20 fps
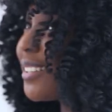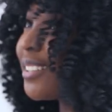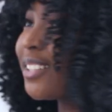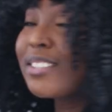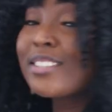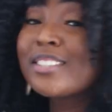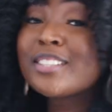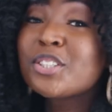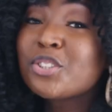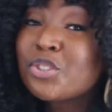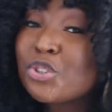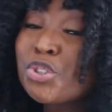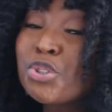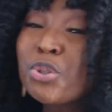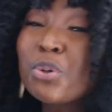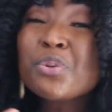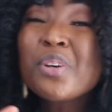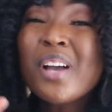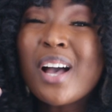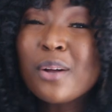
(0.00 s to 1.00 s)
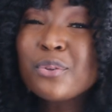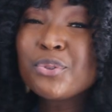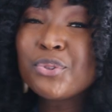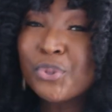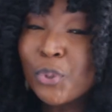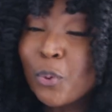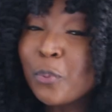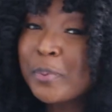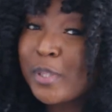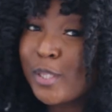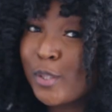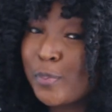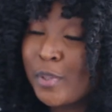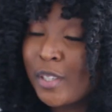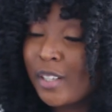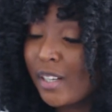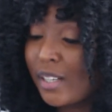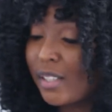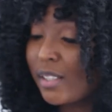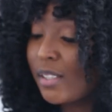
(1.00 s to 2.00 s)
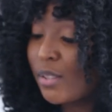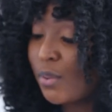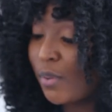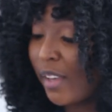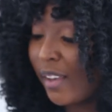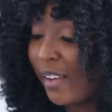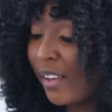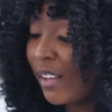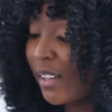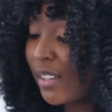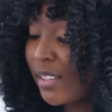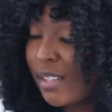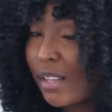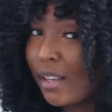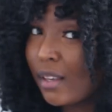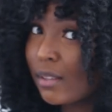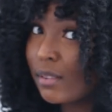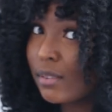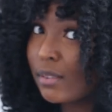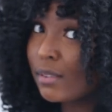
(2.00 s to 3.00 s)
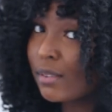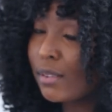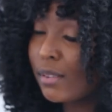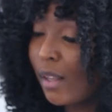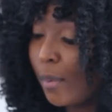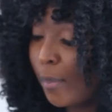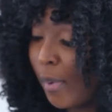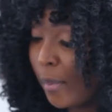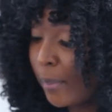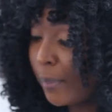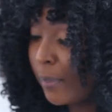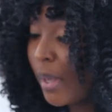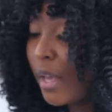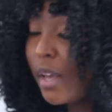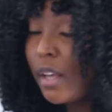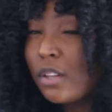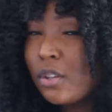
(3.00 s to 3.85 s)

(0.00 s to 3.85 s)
just to show you how dope the speaker is. Okay, it's like the bomb.